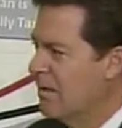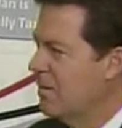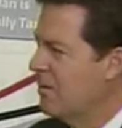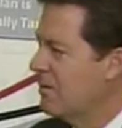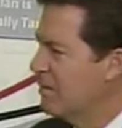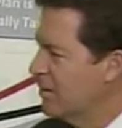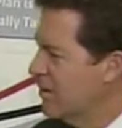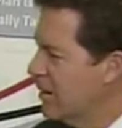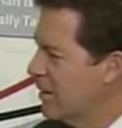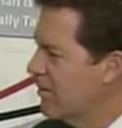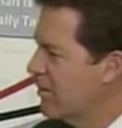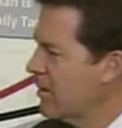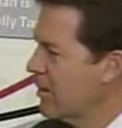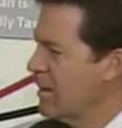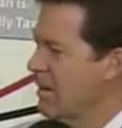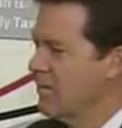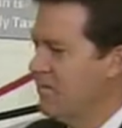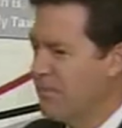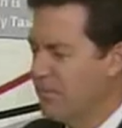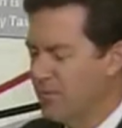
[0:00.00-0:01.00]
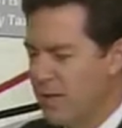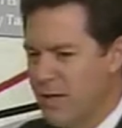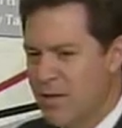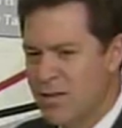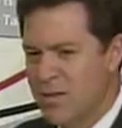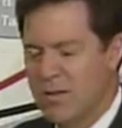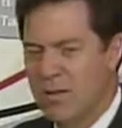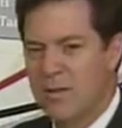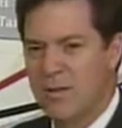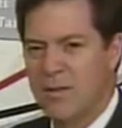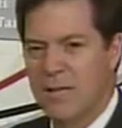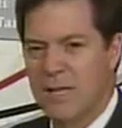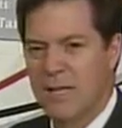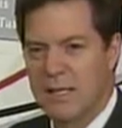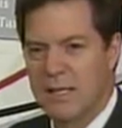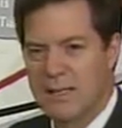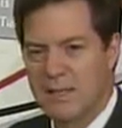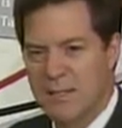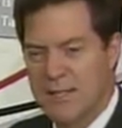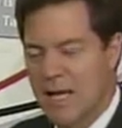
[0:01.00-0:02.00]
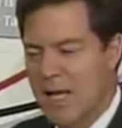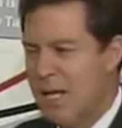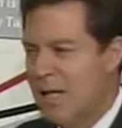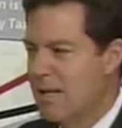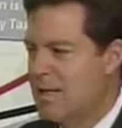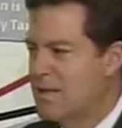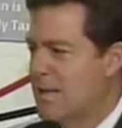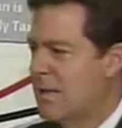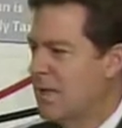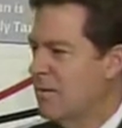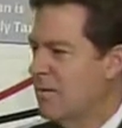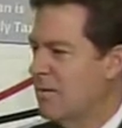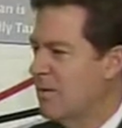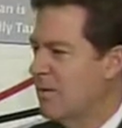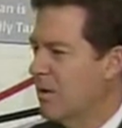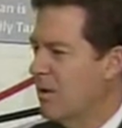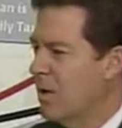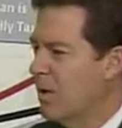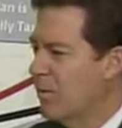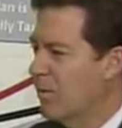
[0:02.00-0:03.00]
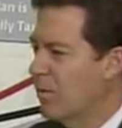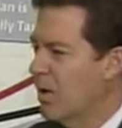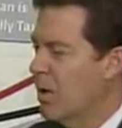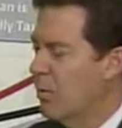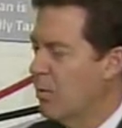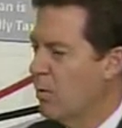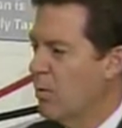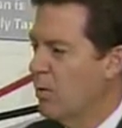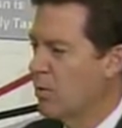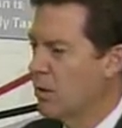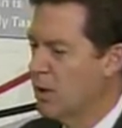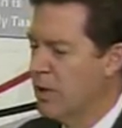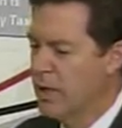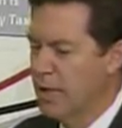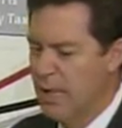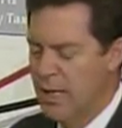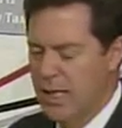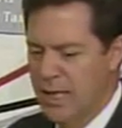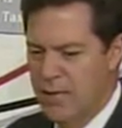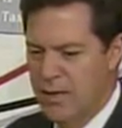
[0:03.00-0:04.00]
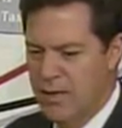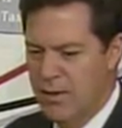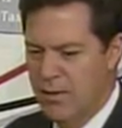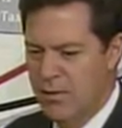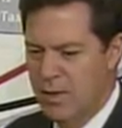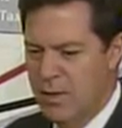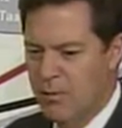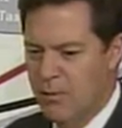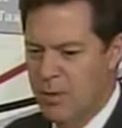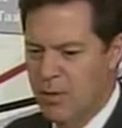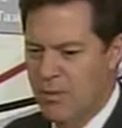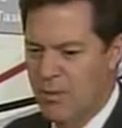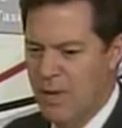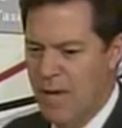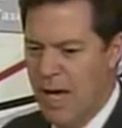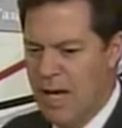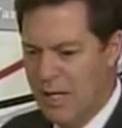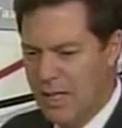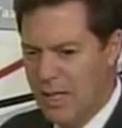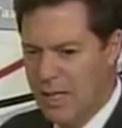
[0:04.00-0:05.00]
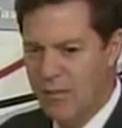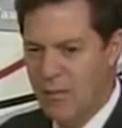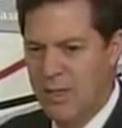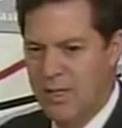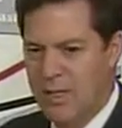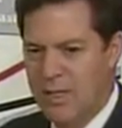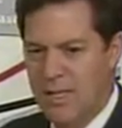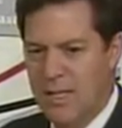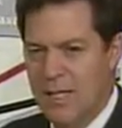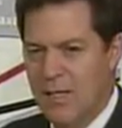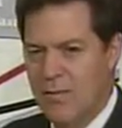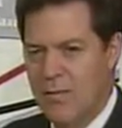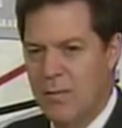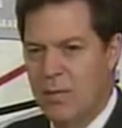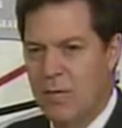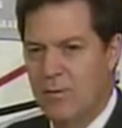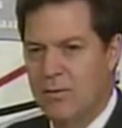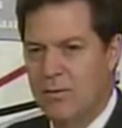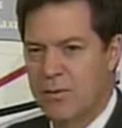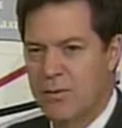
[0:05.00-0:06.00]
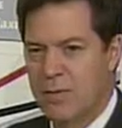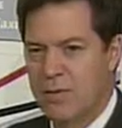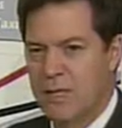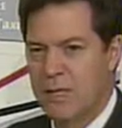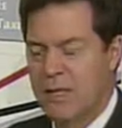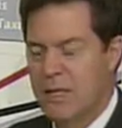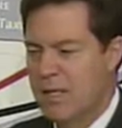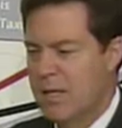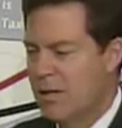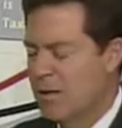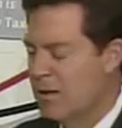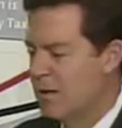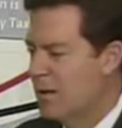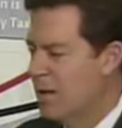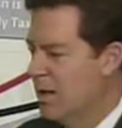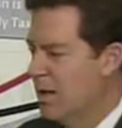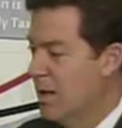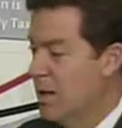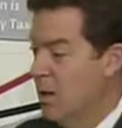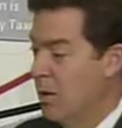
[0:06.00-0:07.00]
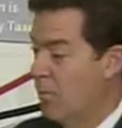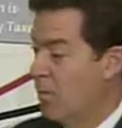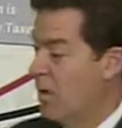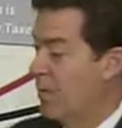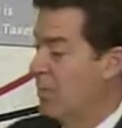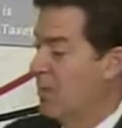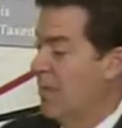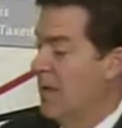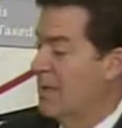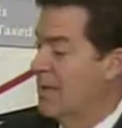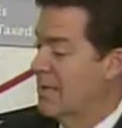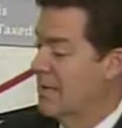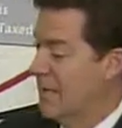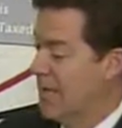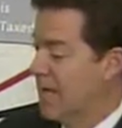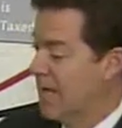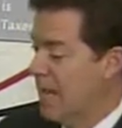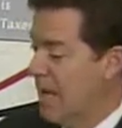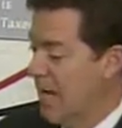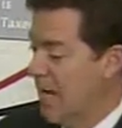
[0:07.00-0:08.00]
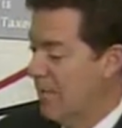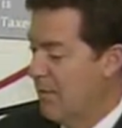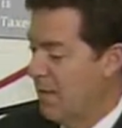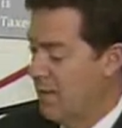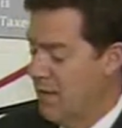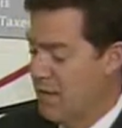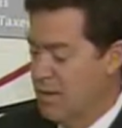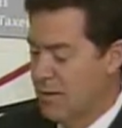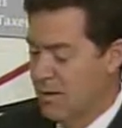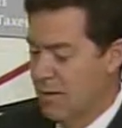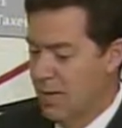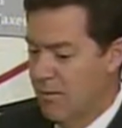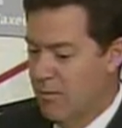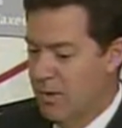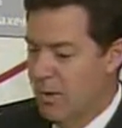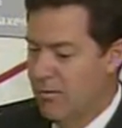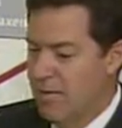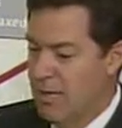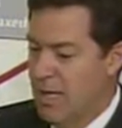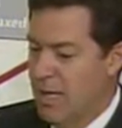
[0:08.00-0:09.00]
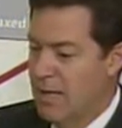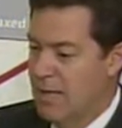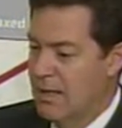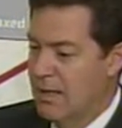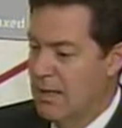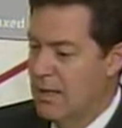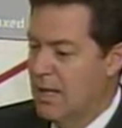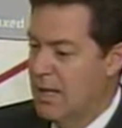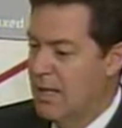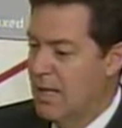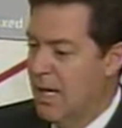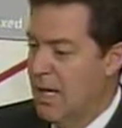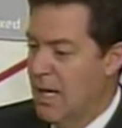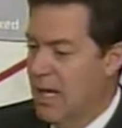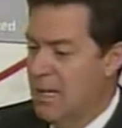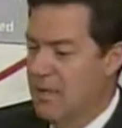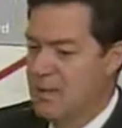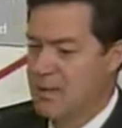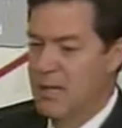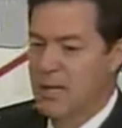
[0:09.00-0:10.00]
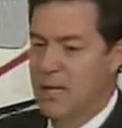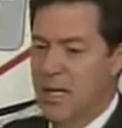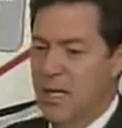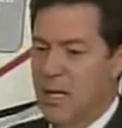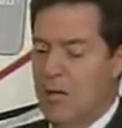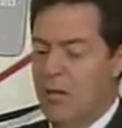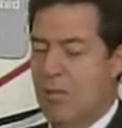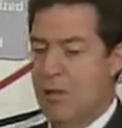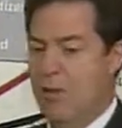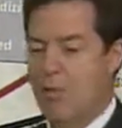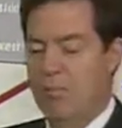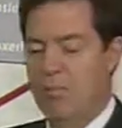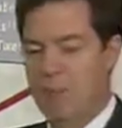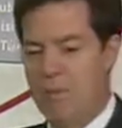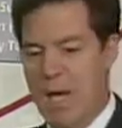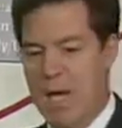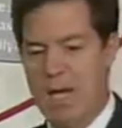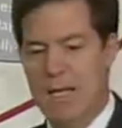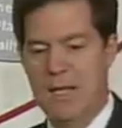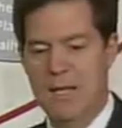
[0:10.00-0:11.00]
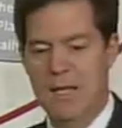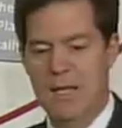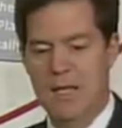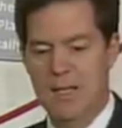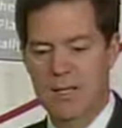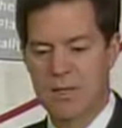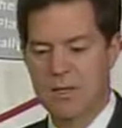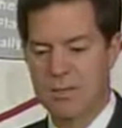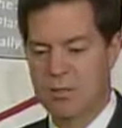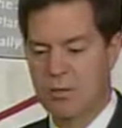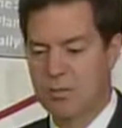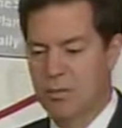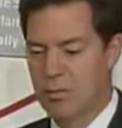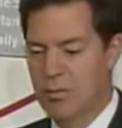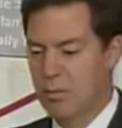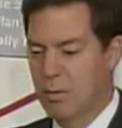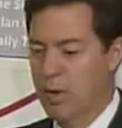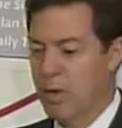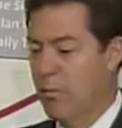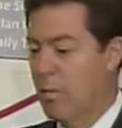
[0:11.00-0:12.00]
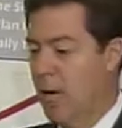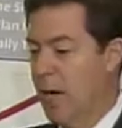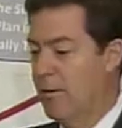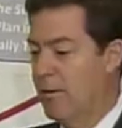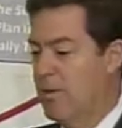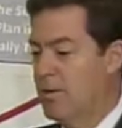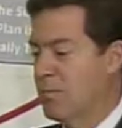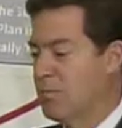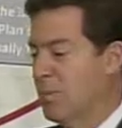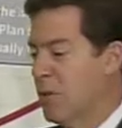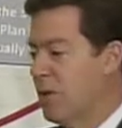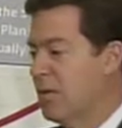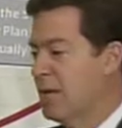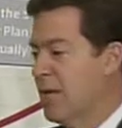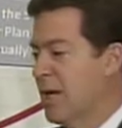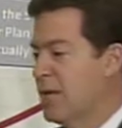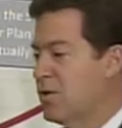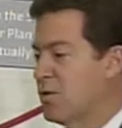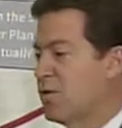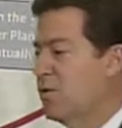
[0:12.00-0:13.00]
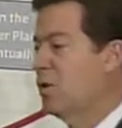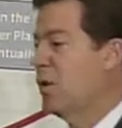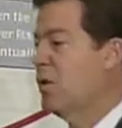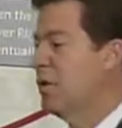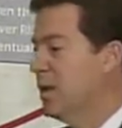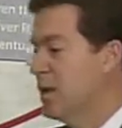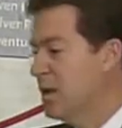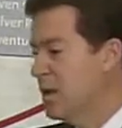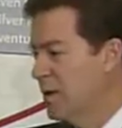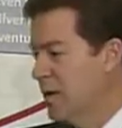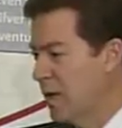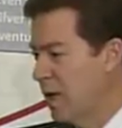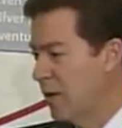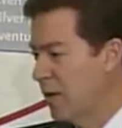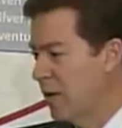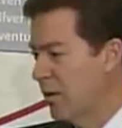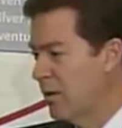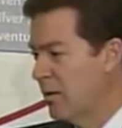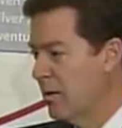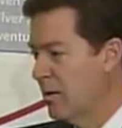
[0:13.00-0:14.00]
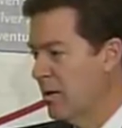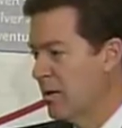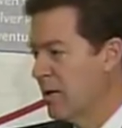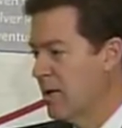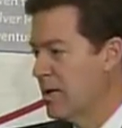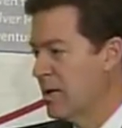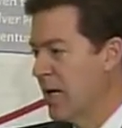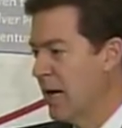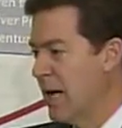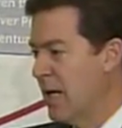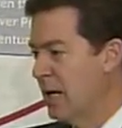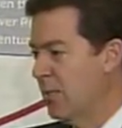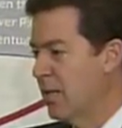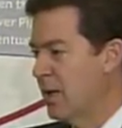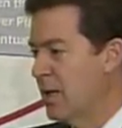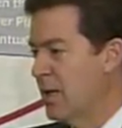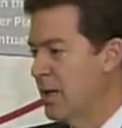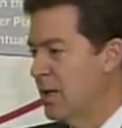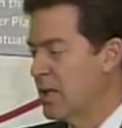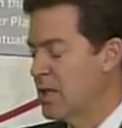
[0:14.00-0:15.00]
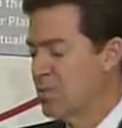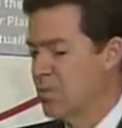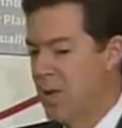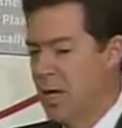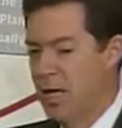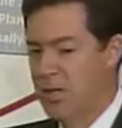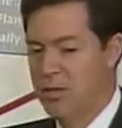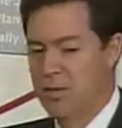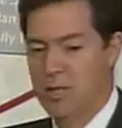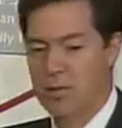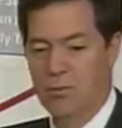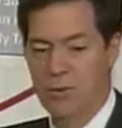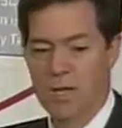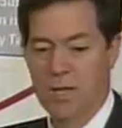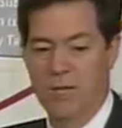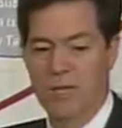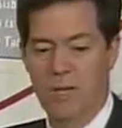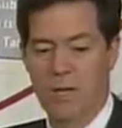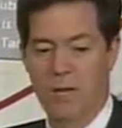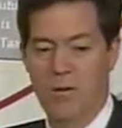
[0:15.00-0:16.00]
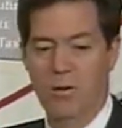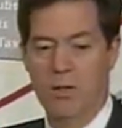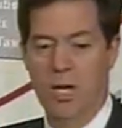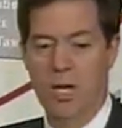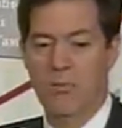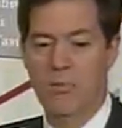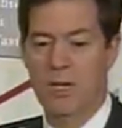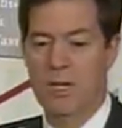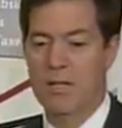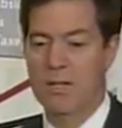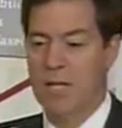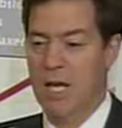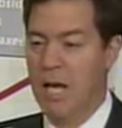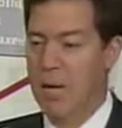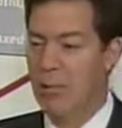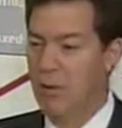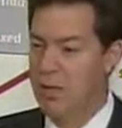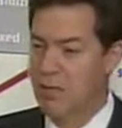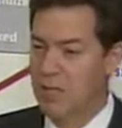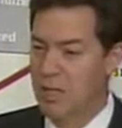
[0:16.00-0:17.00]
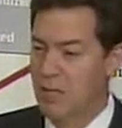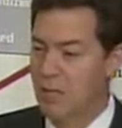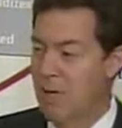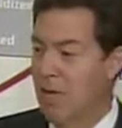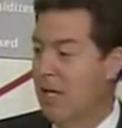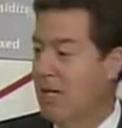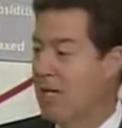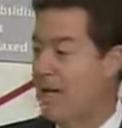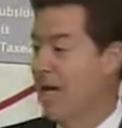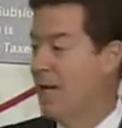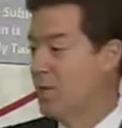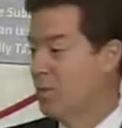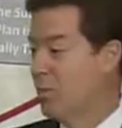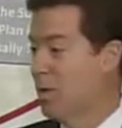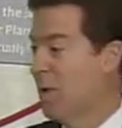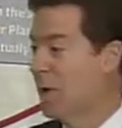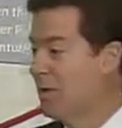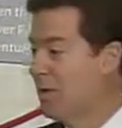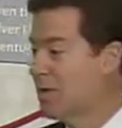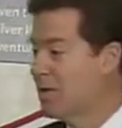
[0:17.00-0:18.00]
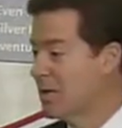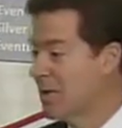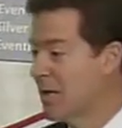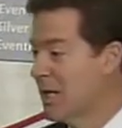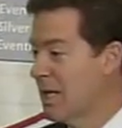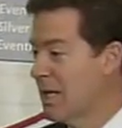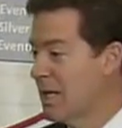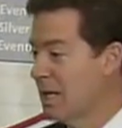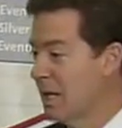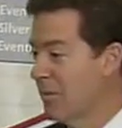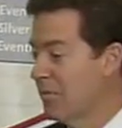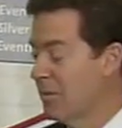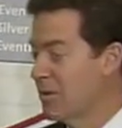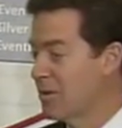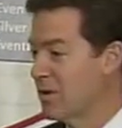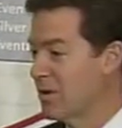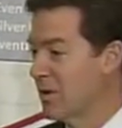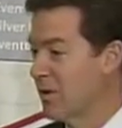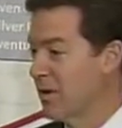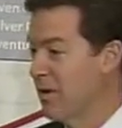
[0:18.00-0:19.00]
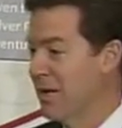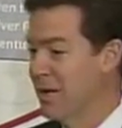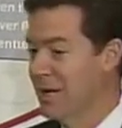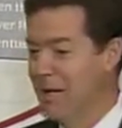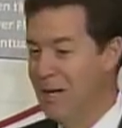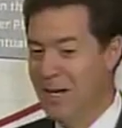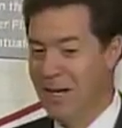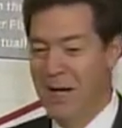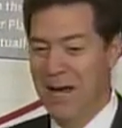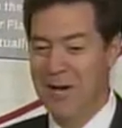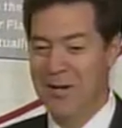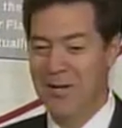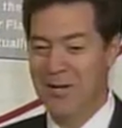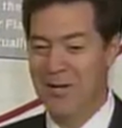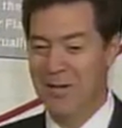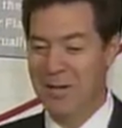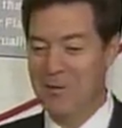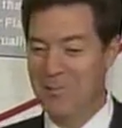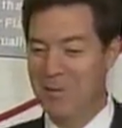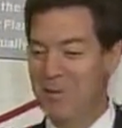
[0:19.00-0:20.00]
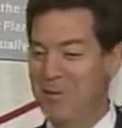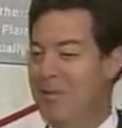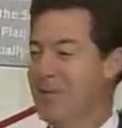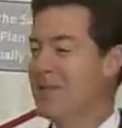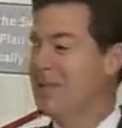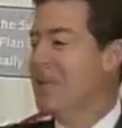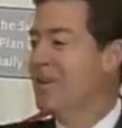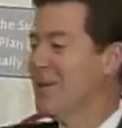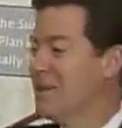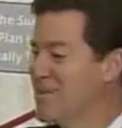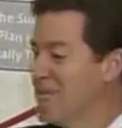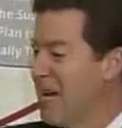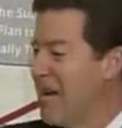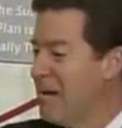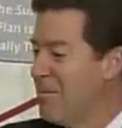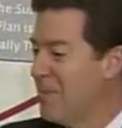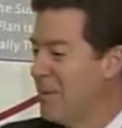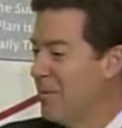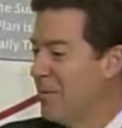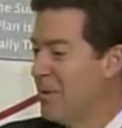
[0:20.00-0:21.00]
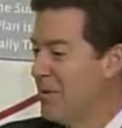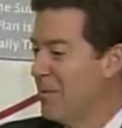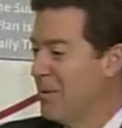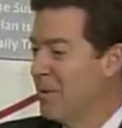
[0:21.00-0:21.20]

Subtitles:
Literally fiscal insanity of what we're looking at doing with that level of debt, $12 trillion here, with my state having this level of debt that it has, with making this this multi-trillion-dollar entitlement expansion when the federal government is hemorrhaging money as well as state governments are, and you're going to put this on top of it.